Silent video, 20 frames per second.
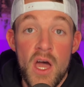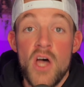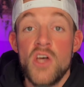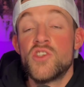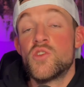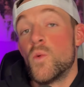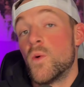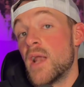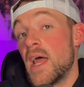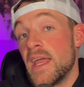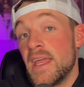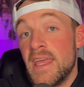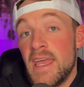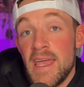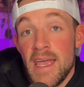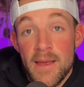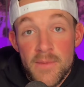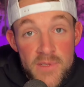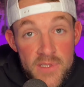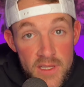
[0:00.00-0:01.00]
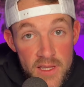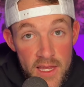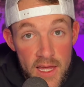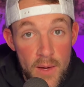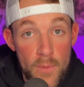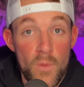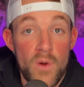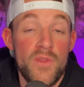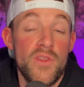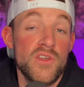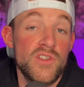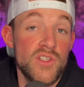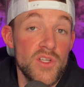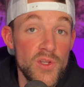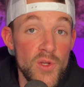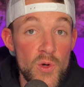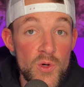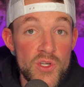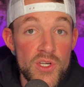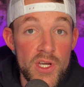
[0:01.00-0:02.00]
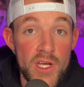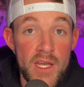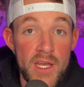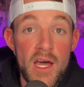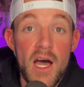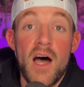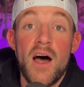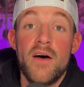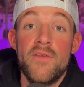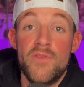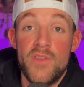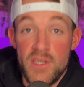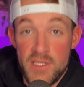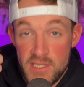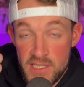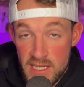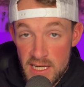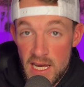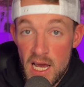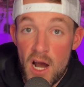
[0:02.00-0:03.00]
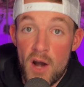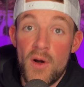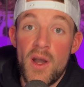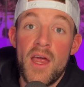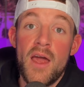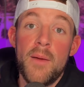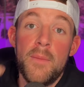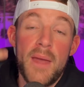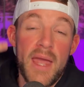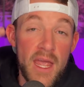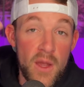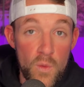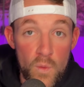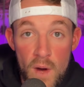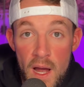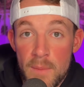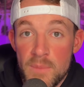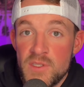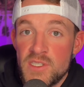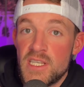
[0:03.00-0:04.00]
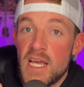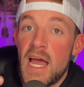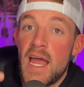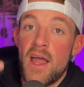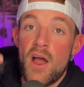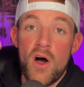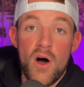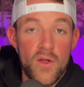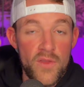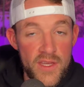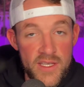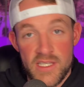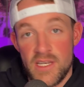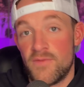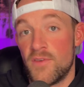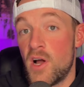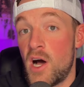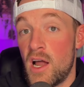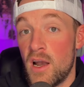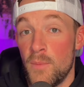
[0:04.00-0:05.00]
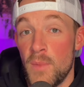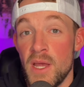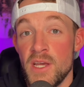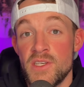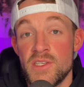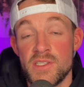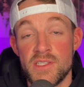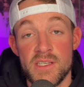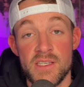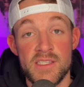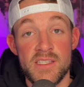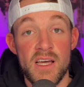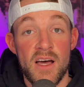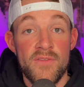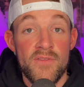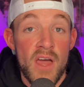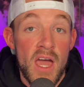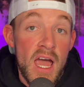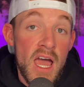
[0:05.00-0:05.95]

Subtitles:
So when I came to them with the solution of the CRM, a website, all these different automations and stuff,